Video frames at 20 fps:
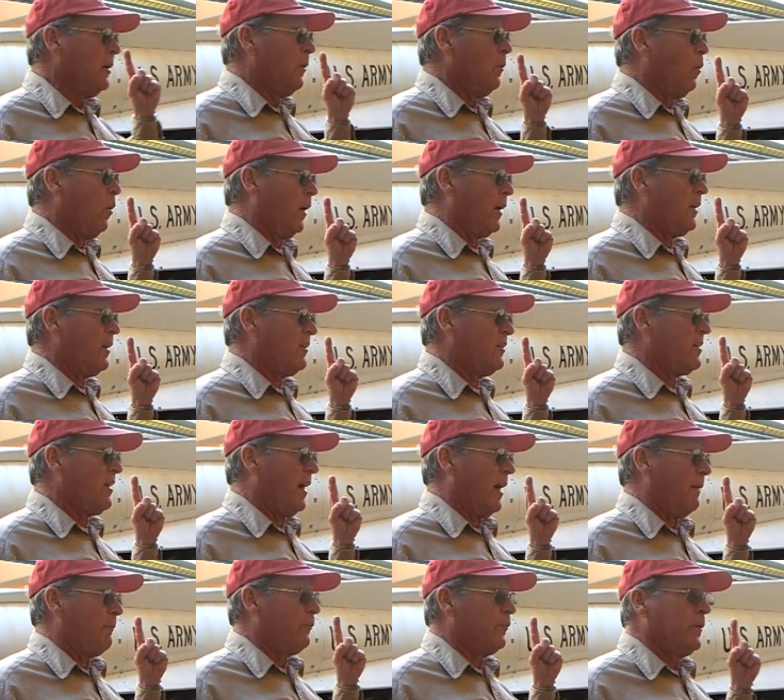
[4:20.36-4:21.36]
1 at a
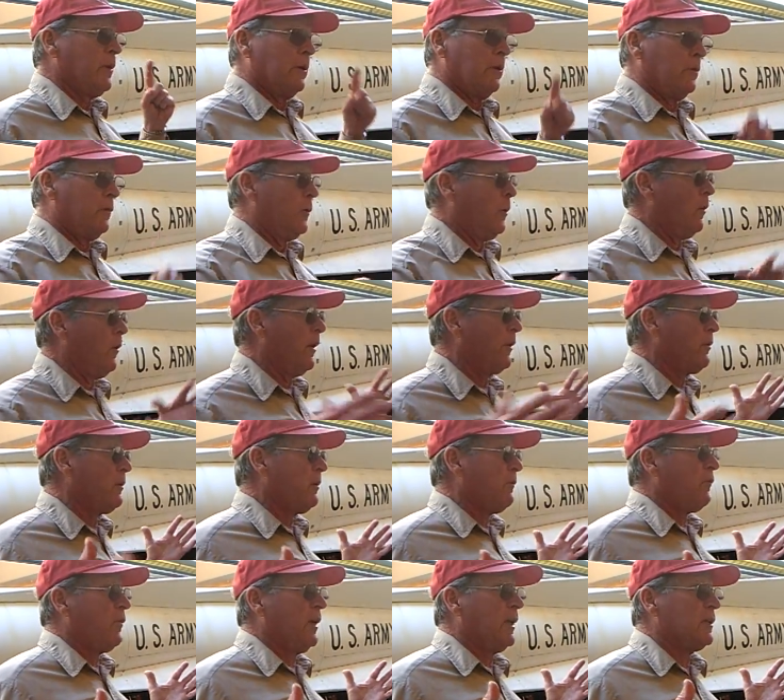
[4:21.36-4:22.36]
time. No other
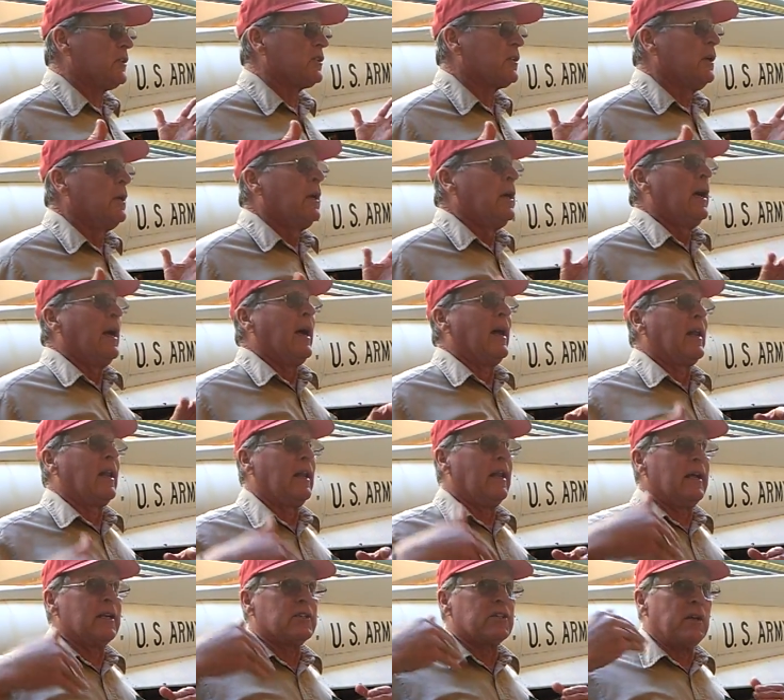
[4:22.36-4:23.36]
defense
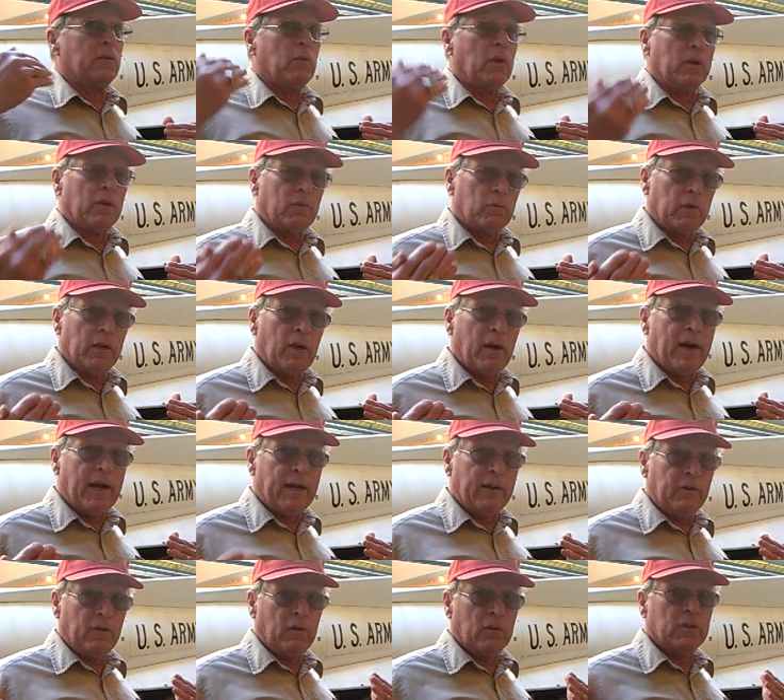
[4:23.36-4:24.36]
unless they went real
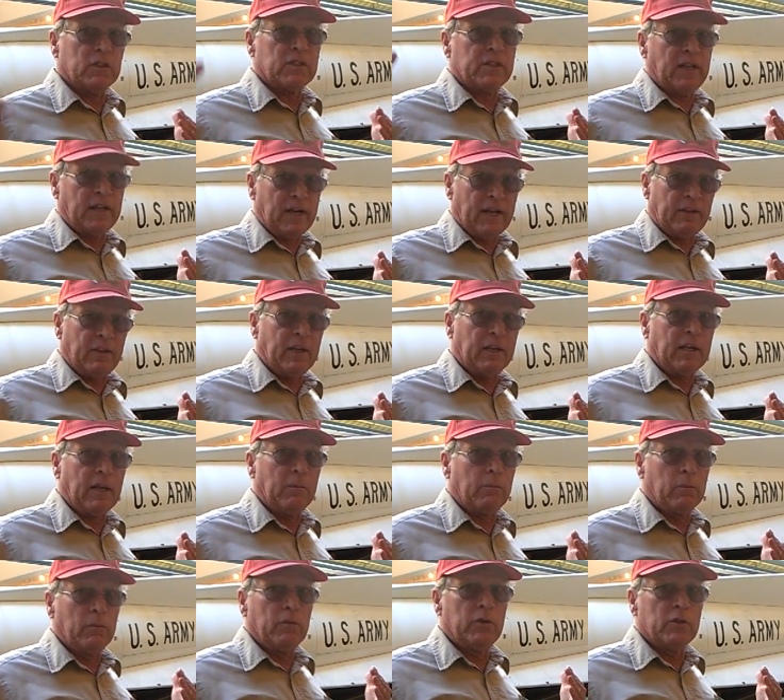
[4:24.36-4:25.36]
high notice. And then I think
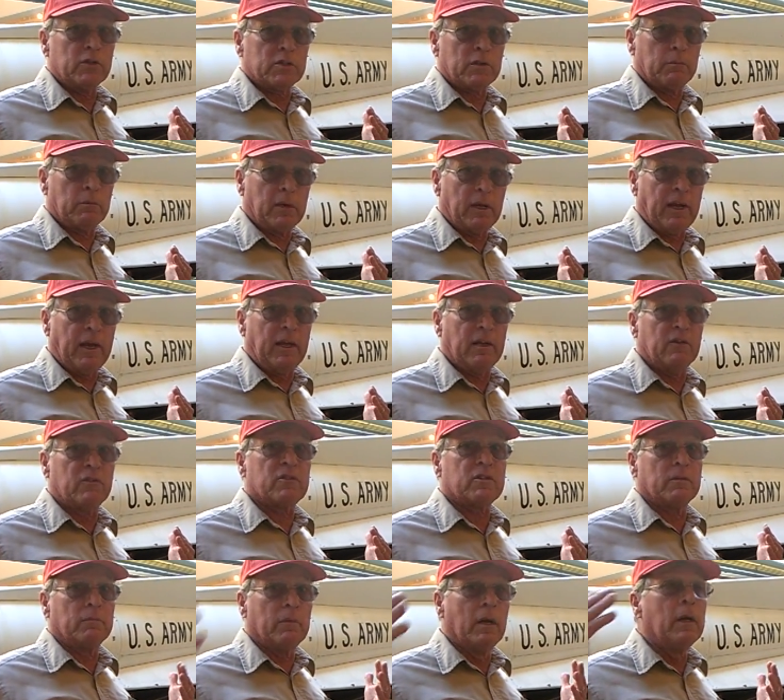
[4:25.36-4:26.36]
they used to bring in
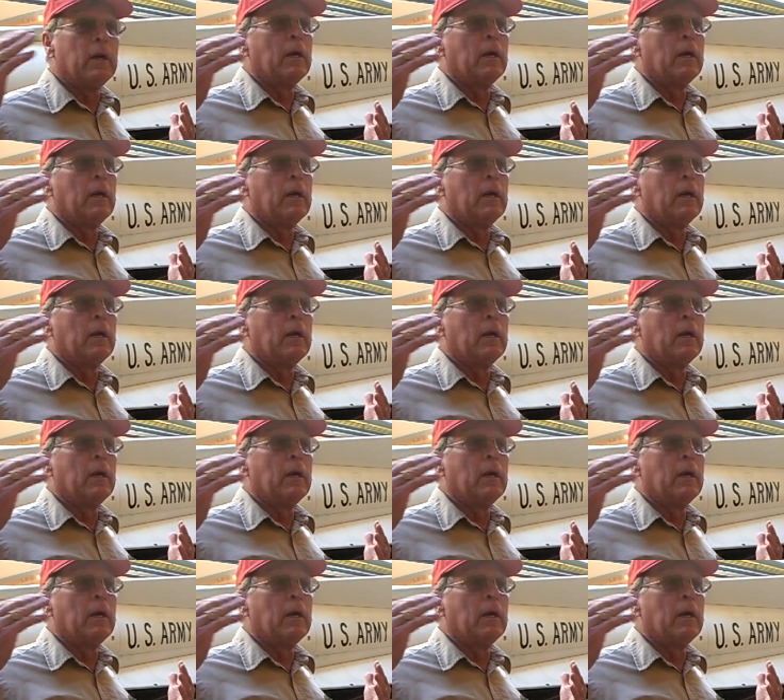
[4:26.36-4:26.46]
some,